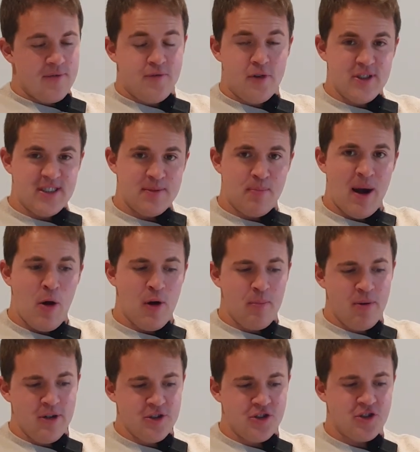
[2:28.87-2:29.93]
First power
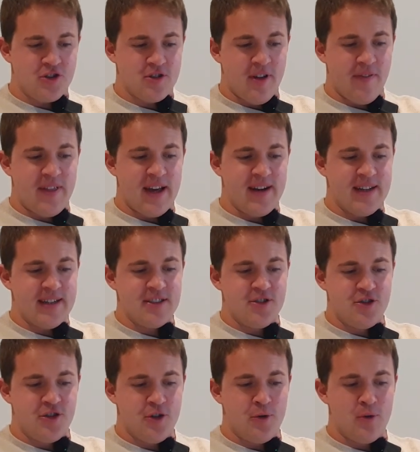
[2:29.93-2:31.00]
push, then
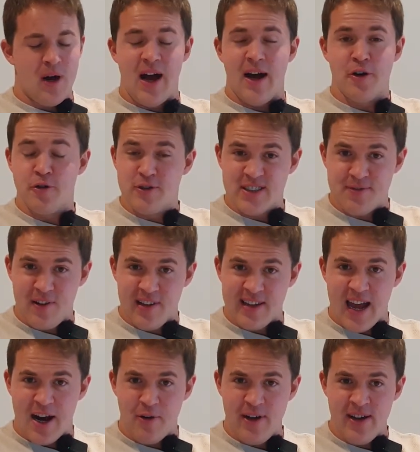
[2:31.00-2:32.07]
into a Husafell
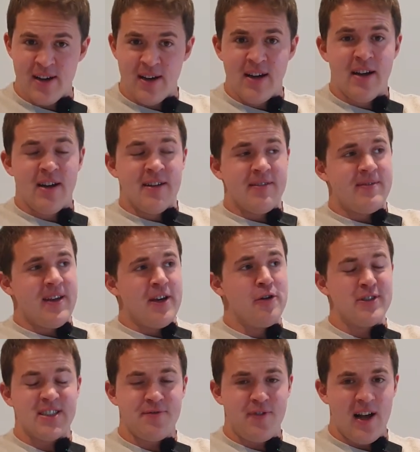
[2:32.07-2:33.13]
carry. The
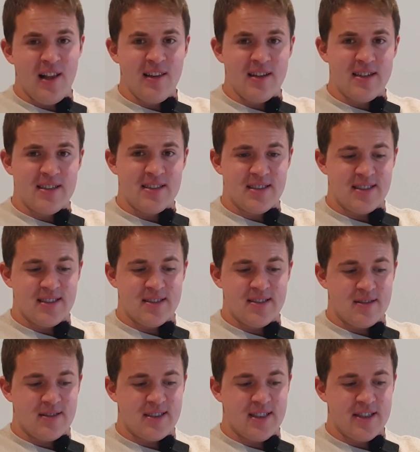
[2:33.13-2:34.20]
Husafell is
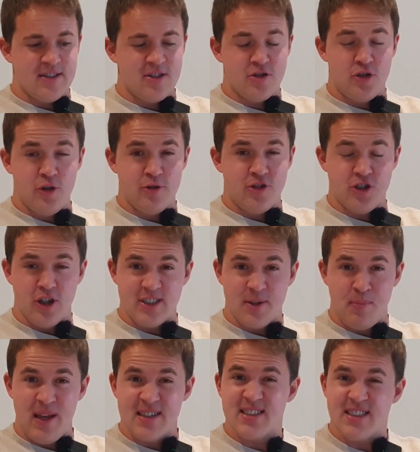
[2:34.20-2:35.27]
said to
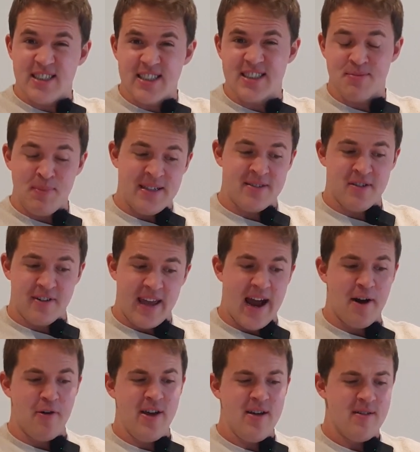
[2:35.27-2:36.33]
just be a 6-meter
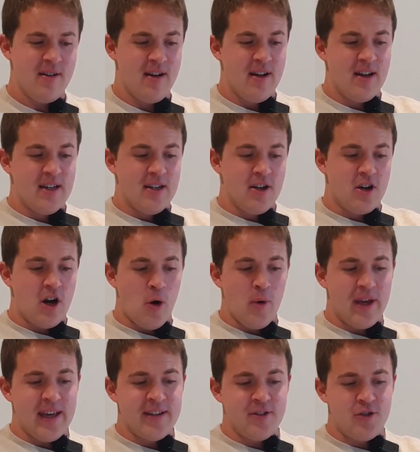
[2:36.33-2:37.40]
carry,
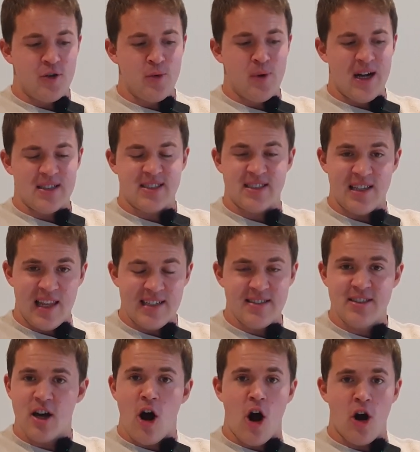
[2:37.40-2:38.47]
going into a
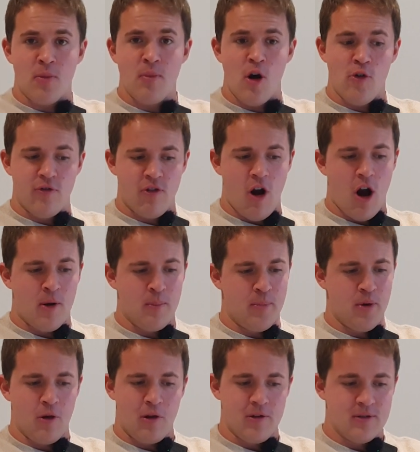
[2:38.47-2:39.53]
sled arm over arm
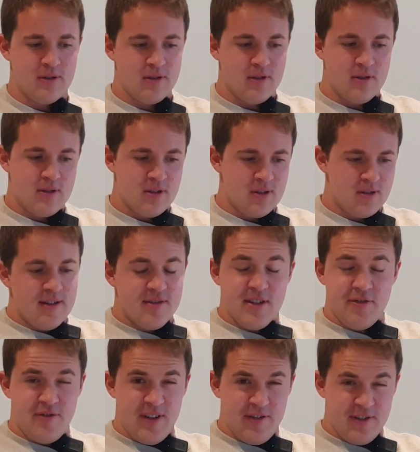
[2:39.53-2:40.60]
pull. The
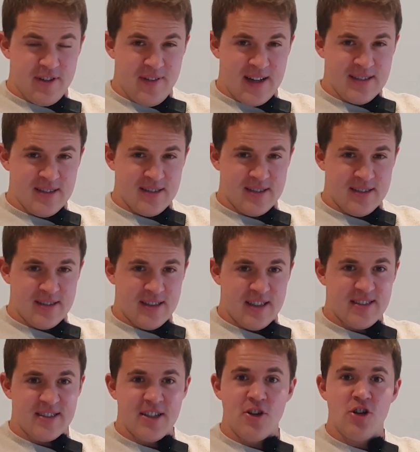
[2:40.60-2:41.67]
fifth event
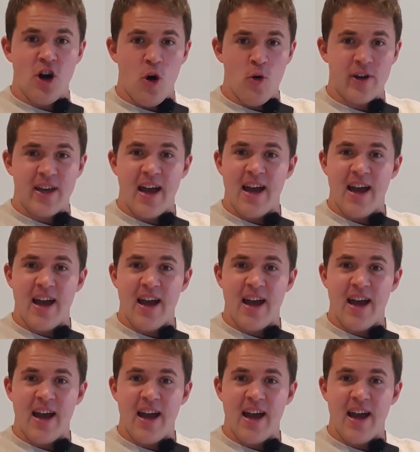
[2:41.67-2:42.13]
is the yoke